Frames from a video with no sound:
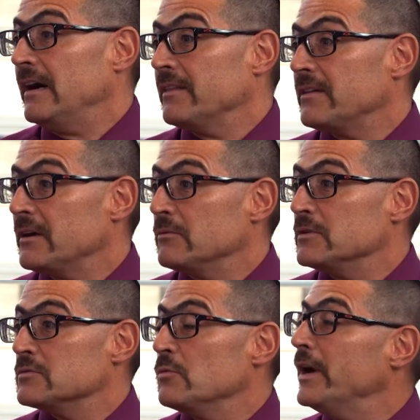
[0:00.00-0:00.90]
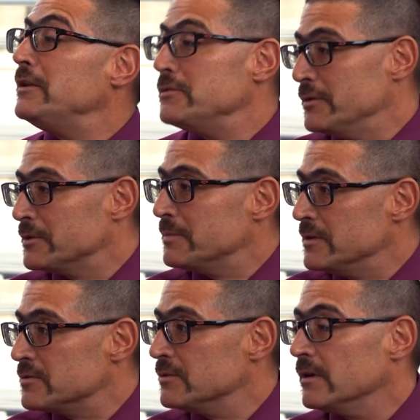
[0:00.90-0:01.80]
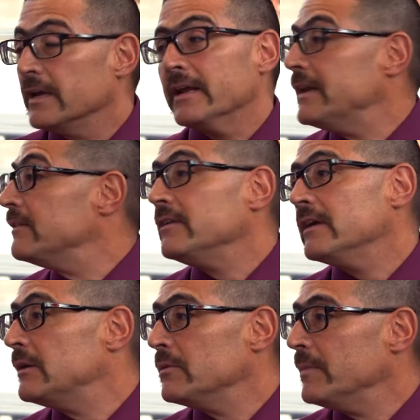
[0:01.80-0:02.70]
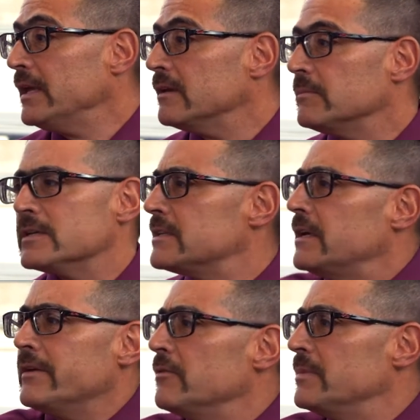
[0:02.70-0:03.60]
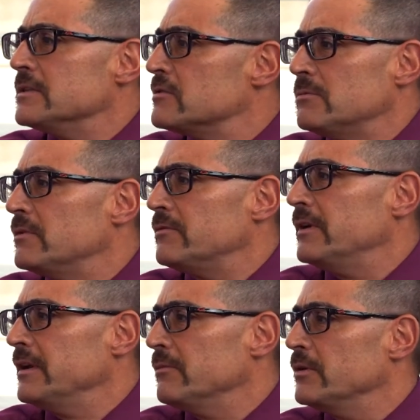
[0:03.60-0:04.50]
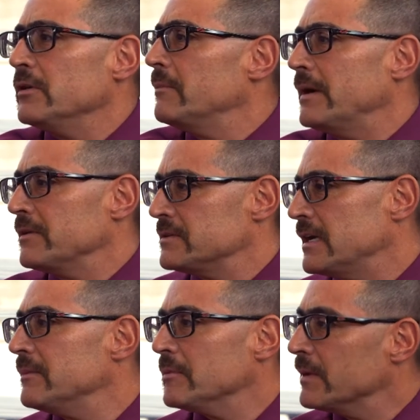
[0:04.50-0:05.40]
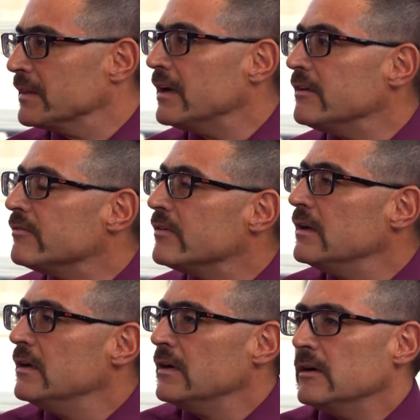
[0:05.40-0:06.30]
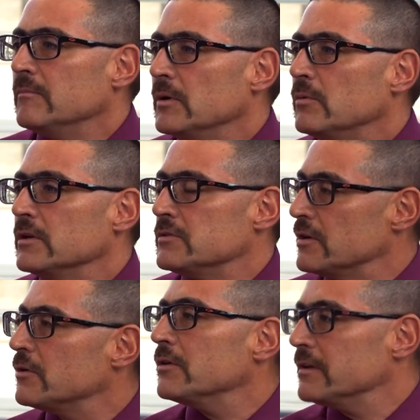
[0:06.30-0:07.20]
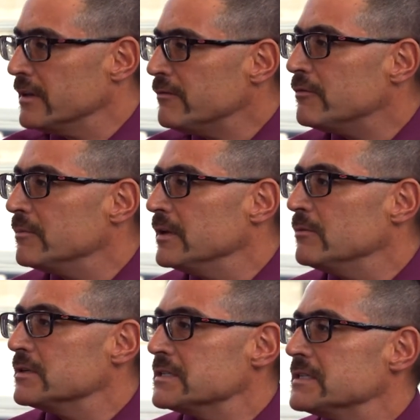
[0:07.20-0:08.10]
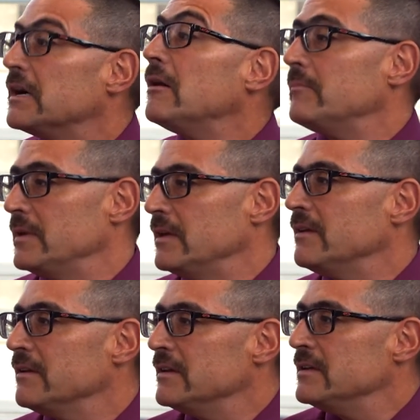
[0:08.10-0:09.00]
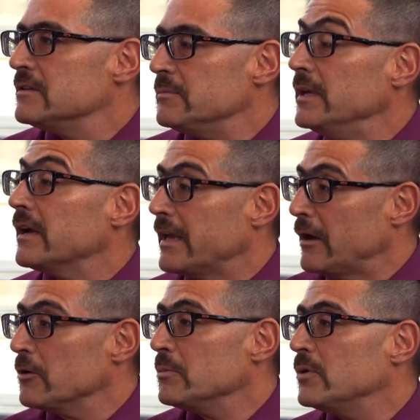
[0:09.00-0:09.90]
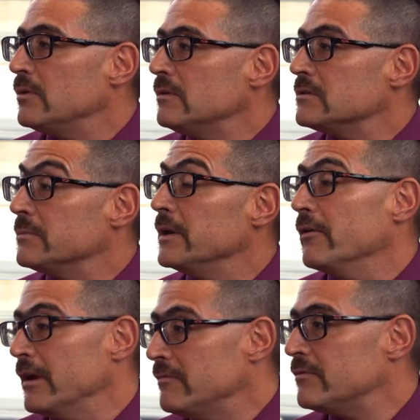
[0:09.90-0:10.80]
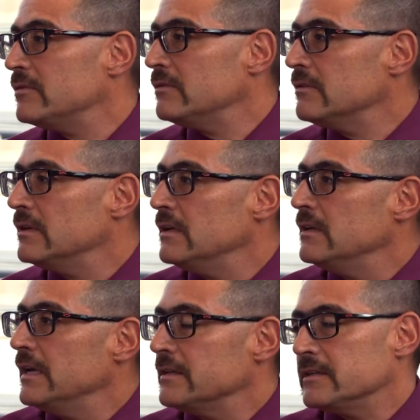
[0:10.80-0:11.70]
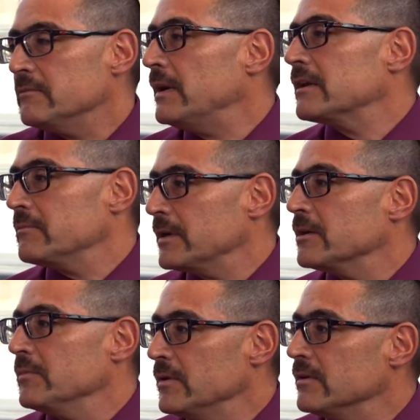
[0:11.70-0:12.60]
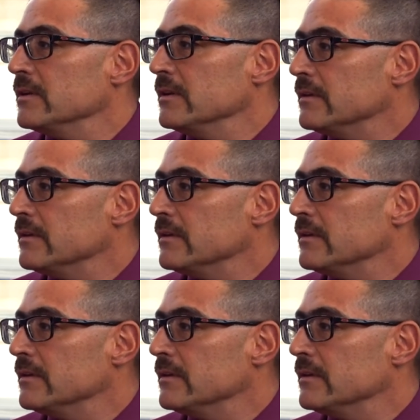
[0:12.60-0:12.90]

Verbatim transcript: I thought it was way too good to be true, and I didn't think I would make it because I'd never been sober for any real amount of time in my life. Right. Um, but what drug court did for me was it taught me to be accountable, to be grateful, and to give back to my community. A